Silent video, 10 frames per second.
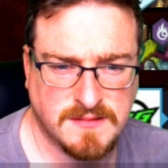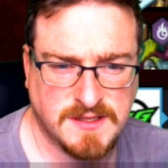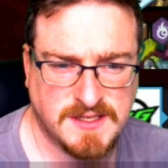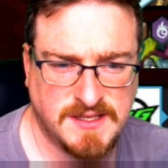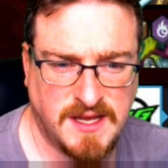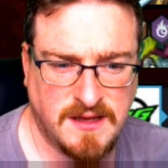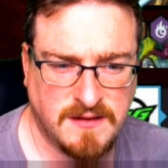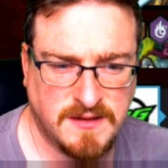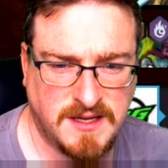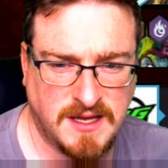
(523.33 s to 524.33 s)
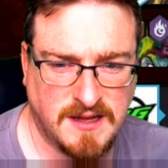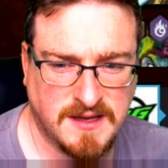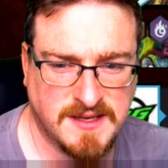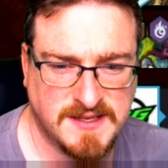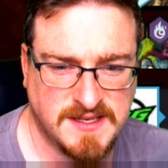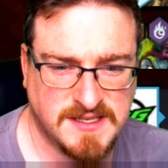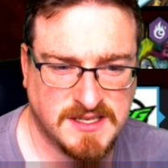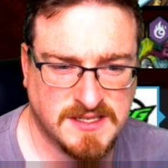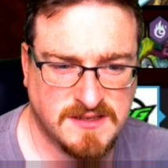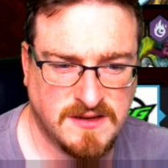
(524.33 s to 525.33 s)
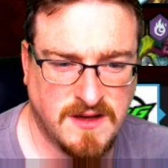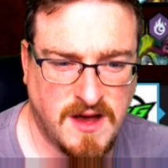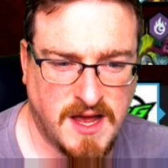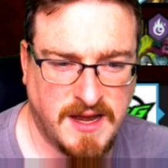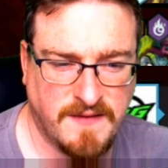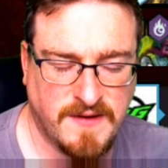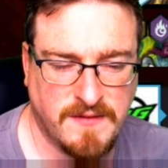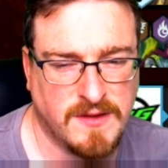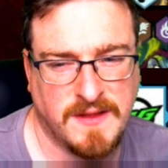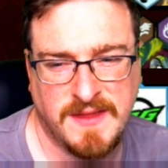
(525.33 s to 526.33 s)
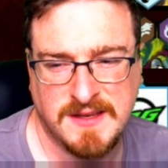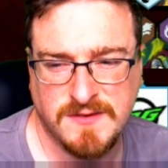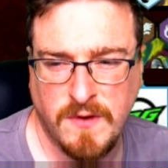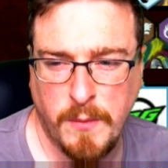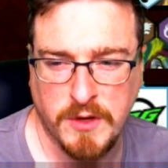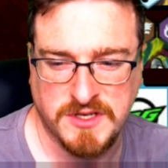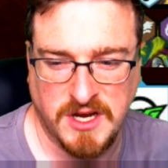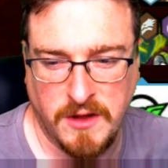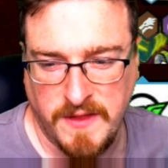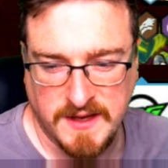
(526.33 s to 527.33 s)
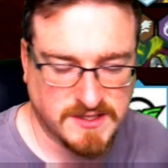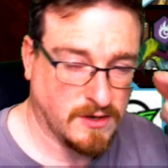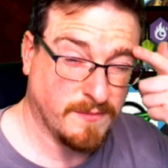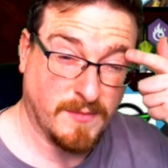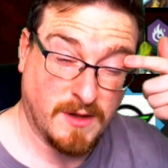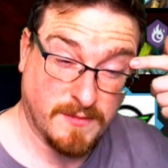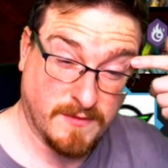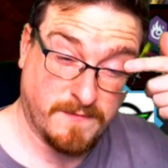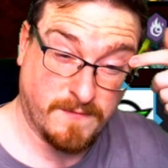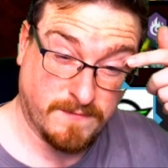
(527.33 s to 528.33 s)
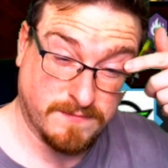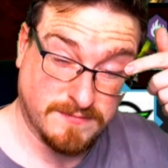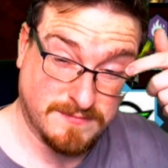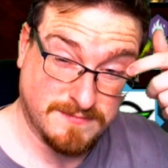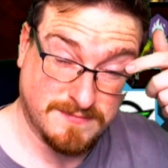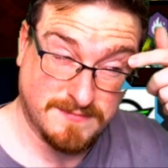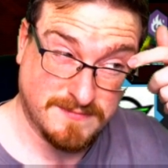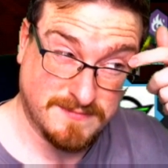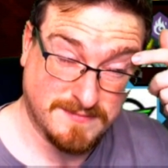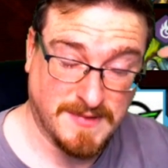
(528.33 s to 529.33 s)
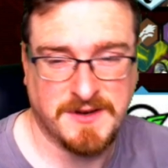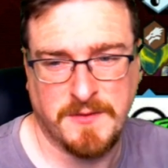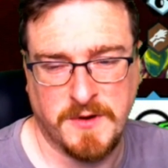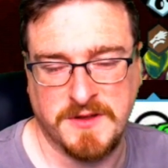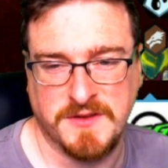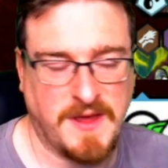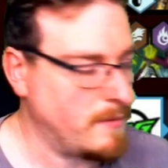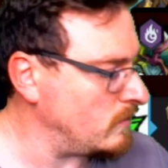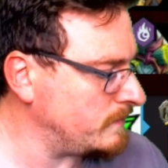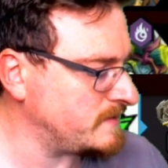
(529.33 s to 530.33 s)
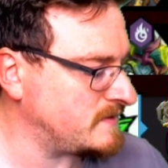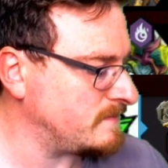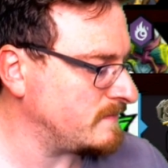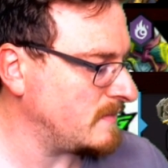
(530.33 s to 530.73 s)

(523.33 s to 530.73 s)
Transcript: Sound Killer because he's just not a high enough level, and there's a Robot Geno there, so I don't want to do that. Whoops.